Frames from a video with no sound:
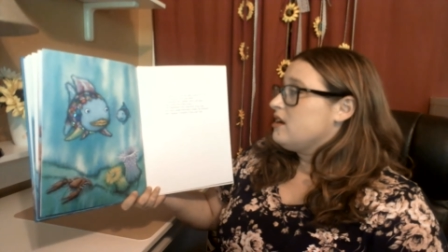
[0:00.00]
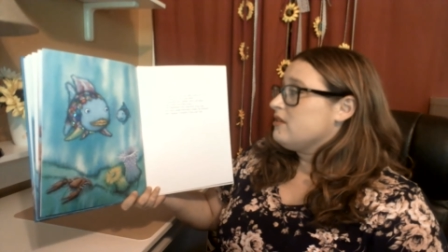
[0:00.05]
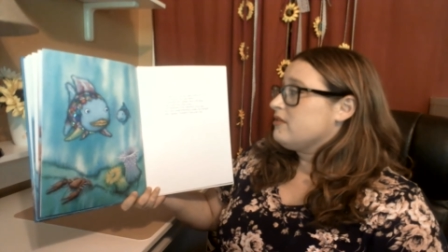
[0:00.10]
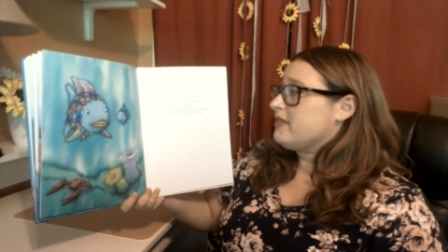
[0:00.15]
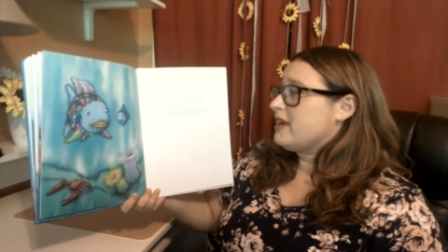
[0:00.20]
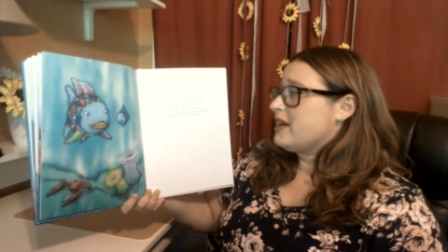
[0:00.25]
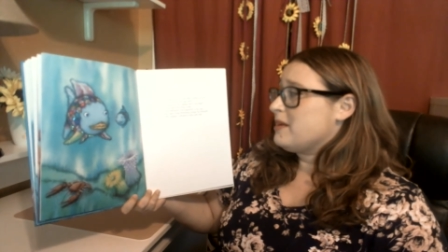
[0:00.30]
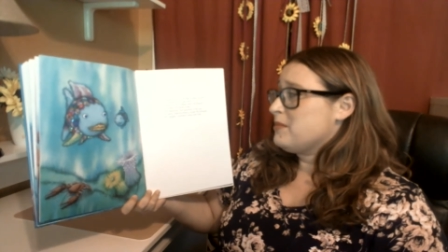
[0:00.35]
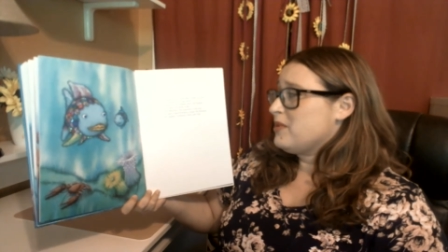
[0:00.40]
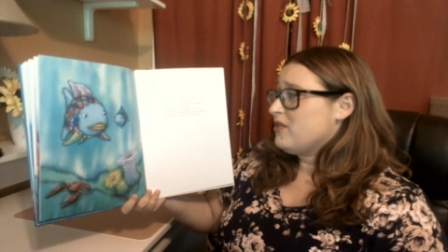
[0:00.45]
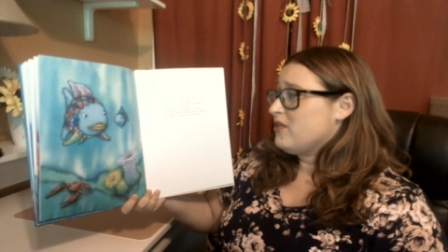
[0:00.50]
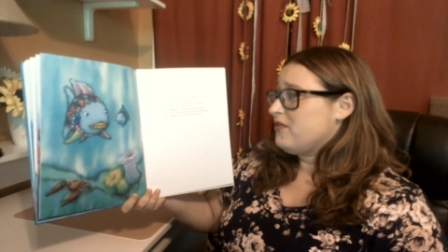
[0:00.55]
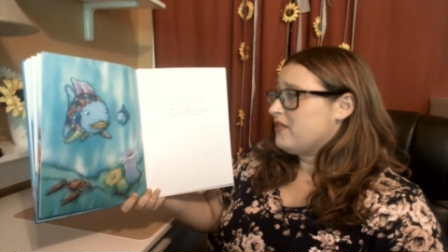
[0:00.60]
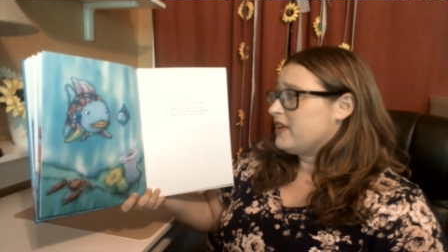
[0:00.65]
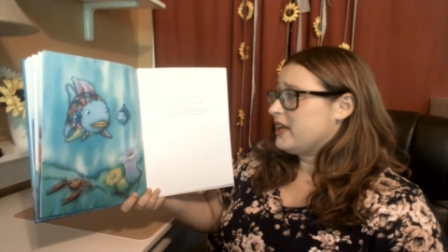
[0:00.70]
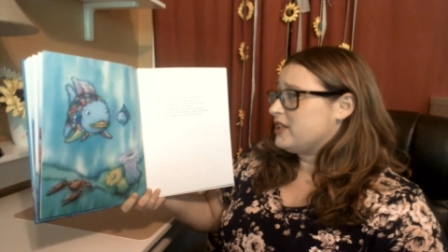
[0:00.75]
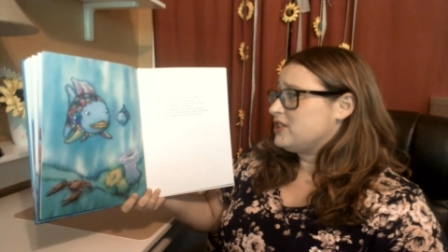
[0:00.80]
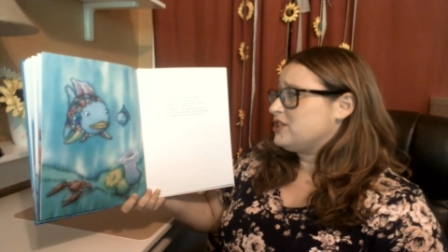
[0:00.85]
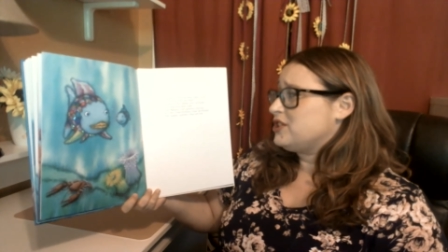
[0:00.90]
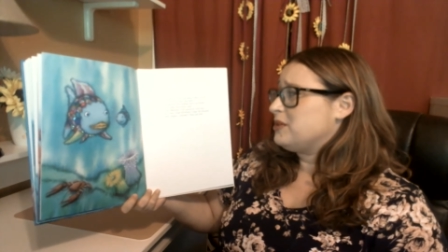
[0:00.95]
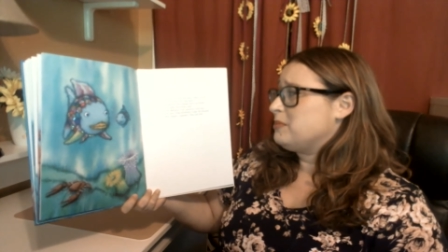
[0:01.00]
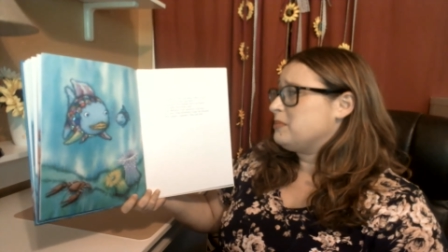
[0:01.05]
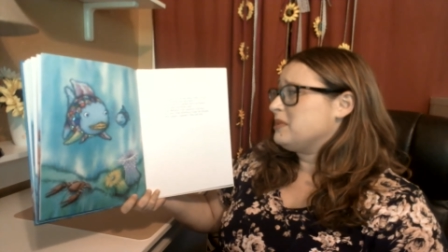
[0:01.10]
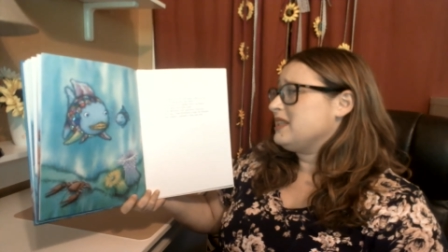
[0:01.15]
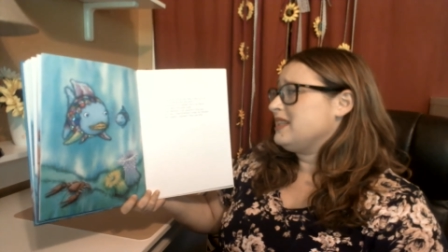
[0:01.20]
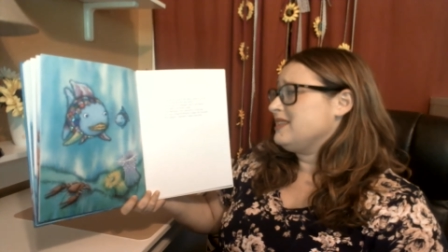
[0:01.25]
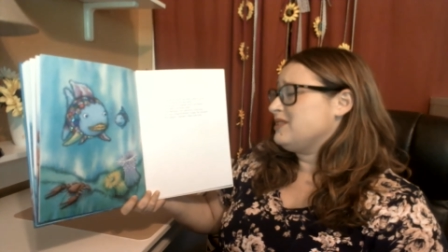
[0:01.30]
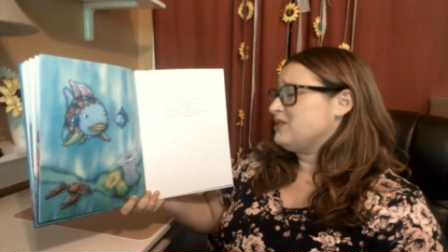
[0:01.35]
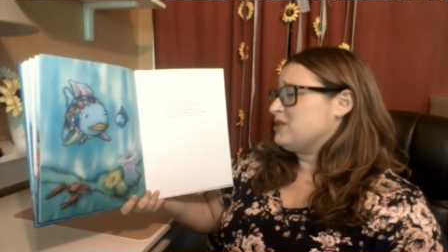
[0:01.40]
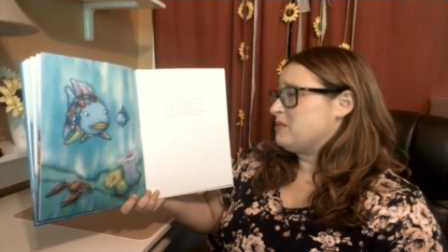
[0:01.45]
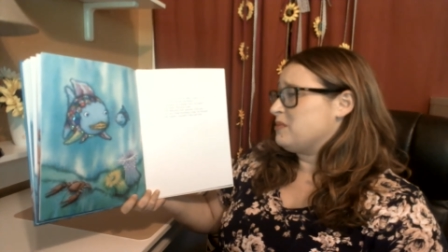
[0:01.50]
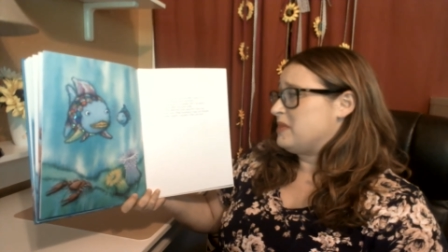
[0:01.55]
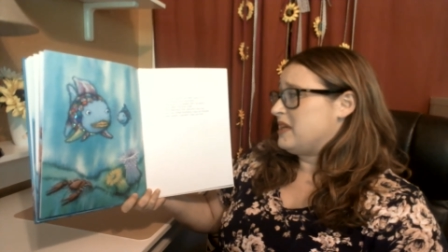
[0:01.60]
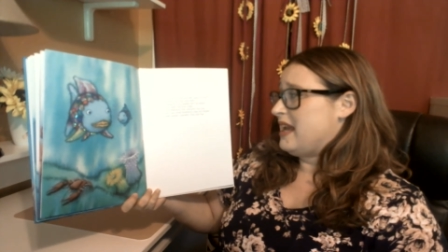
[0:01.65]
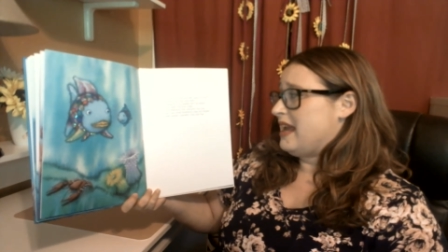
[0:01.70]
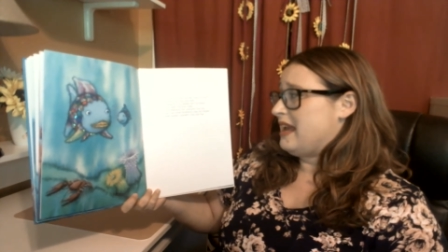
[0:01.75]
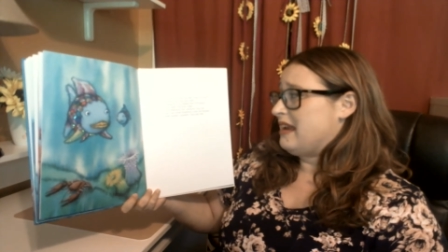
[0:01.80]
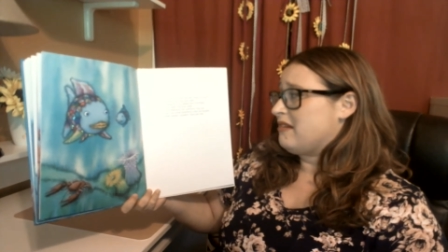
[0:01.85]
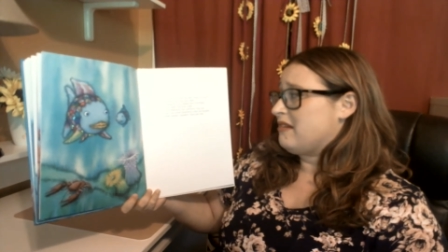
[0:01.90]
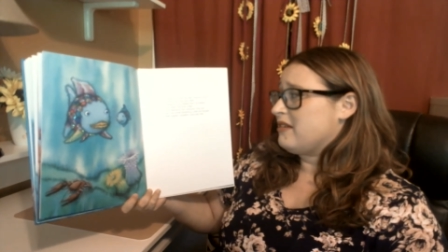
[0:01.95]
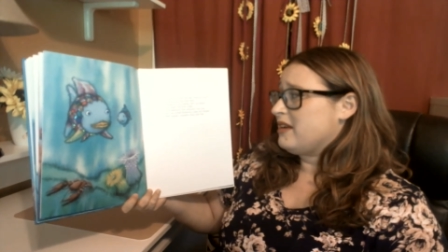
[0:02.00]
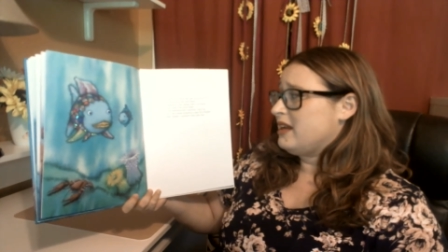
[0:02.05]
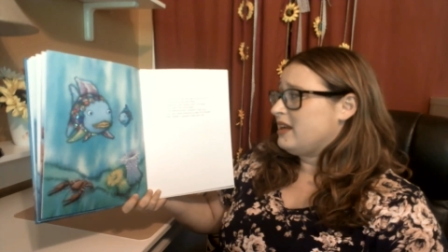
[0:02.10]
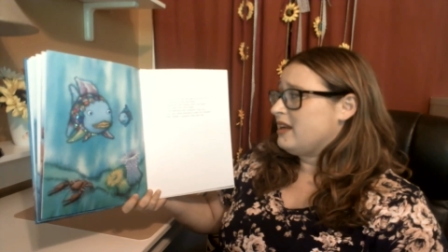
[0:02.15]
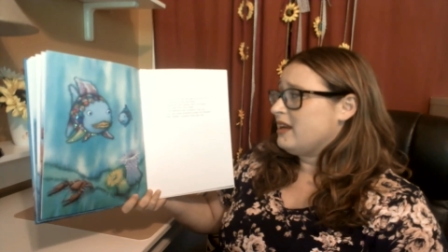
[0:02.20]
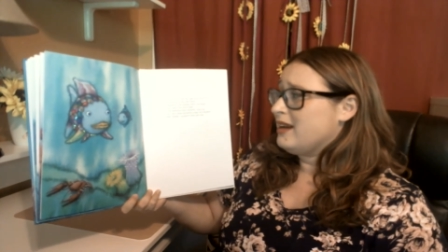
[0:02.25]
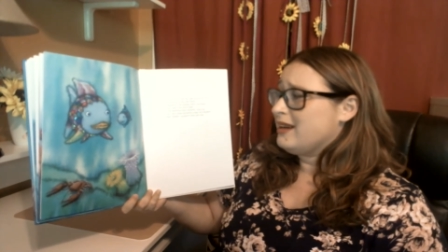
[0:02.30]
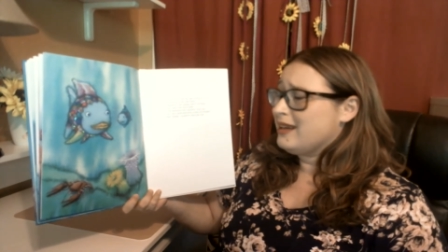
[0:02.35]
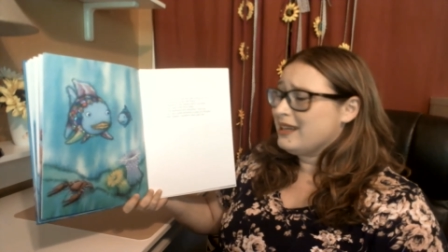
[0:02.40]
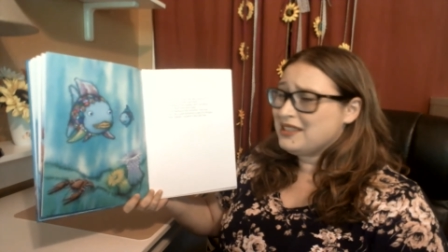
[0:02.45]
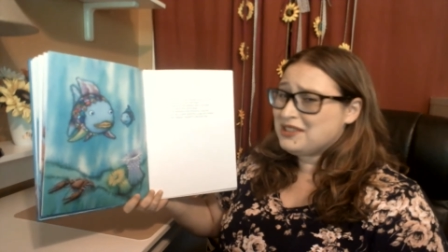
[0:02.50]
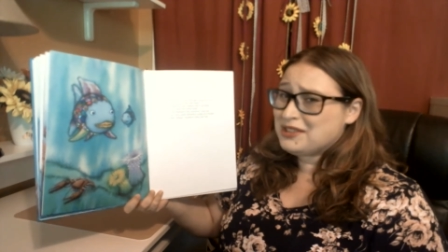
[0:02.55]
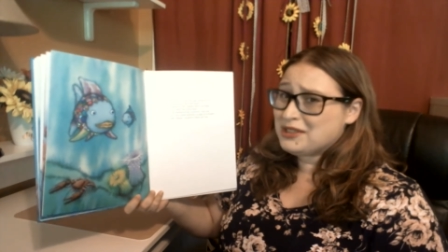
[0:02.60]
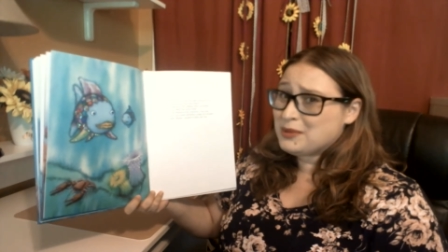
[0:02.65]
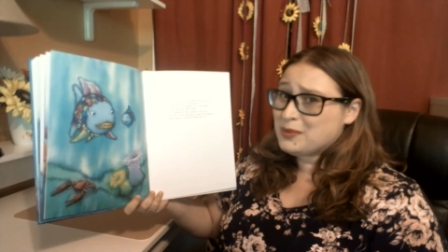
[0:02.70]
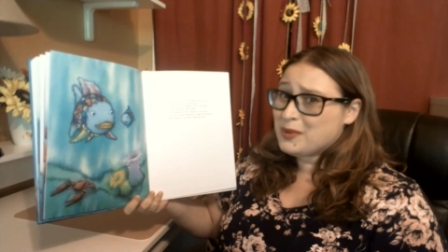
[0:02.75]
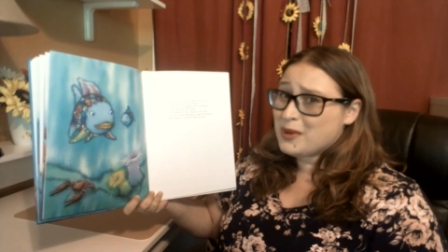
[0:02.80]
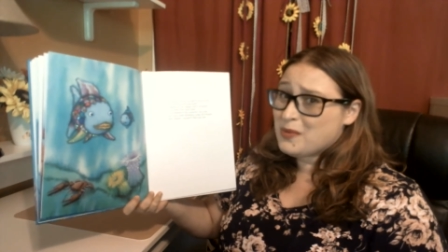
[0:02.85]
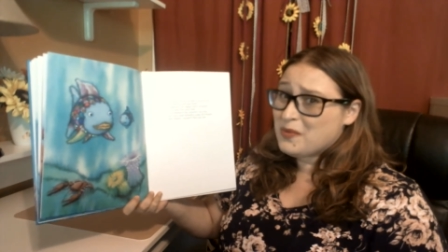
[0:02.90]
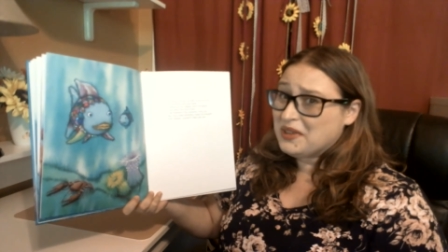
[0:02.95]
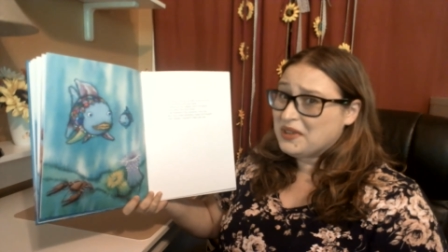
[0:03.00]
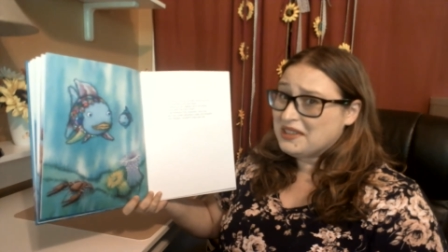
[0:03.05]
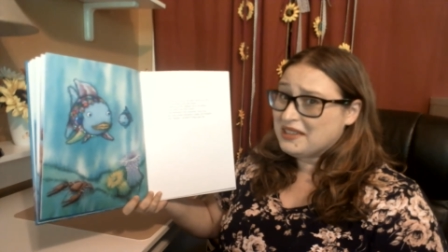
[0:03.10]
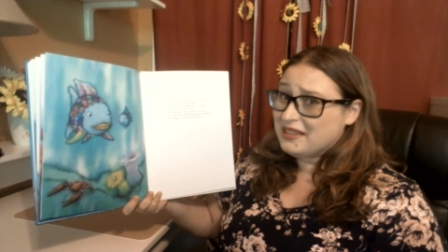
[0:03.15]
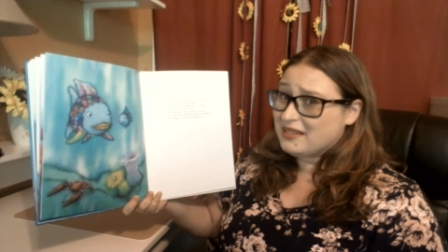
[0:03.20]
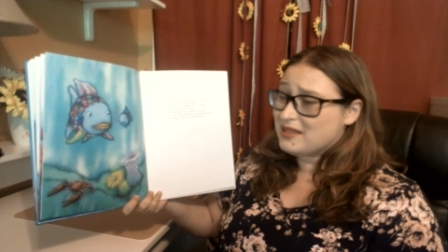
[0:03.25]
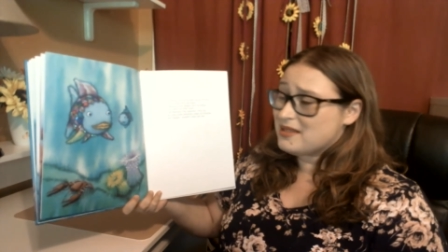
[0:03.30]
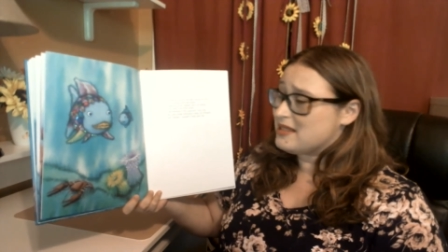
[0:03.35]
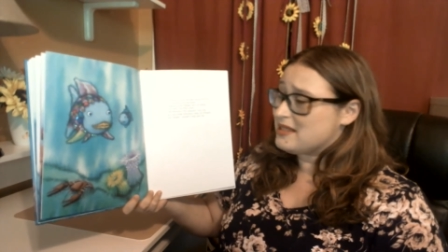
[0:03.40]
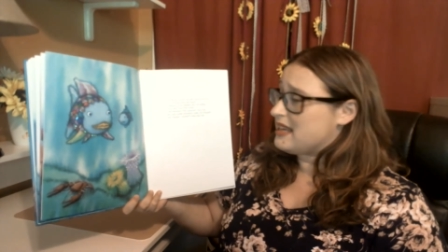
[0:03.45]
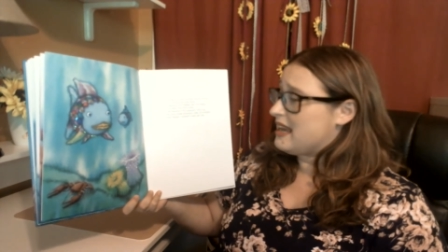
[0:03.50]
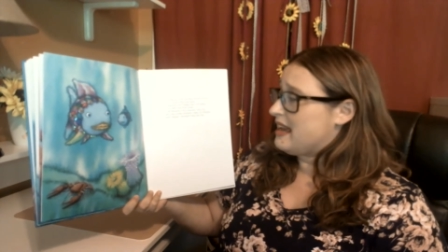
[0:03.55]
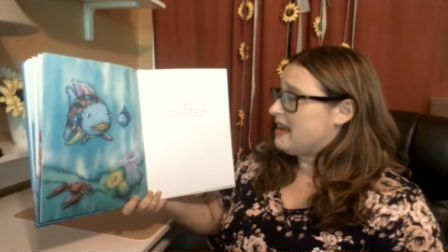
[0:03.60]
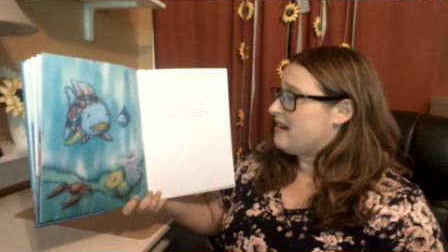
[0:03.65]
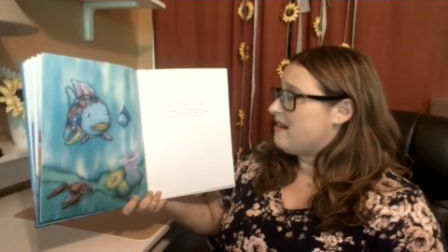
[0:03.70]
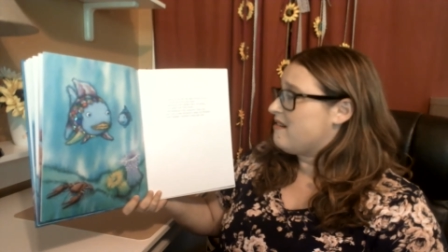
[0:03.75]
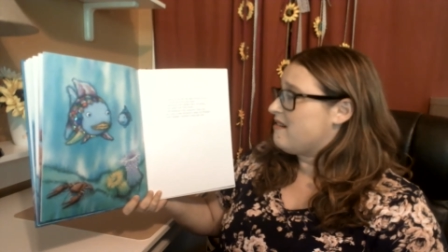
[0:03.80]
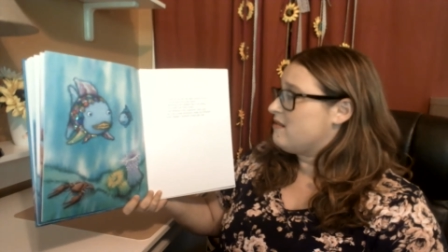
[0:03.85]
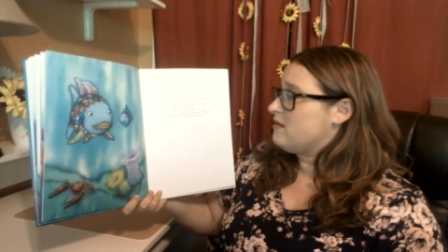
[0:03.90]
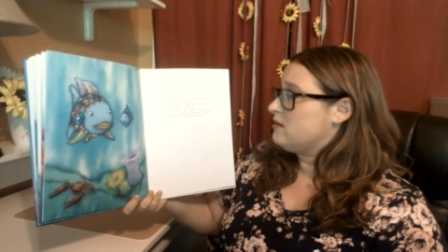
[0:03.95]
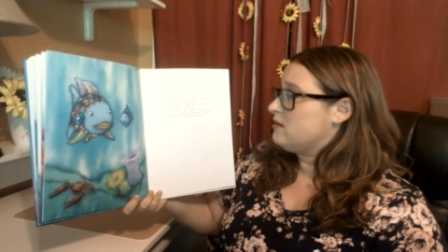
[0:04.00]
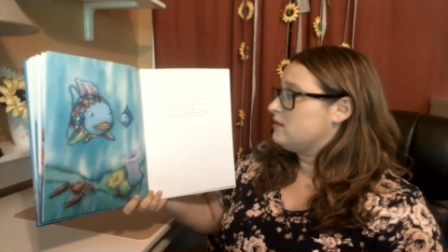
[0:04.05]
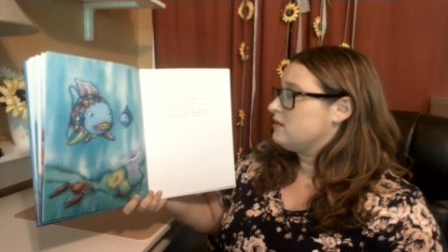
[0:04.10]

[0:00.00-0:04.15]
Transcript: Rainbow fish, please don't be angry. I just want one little scale.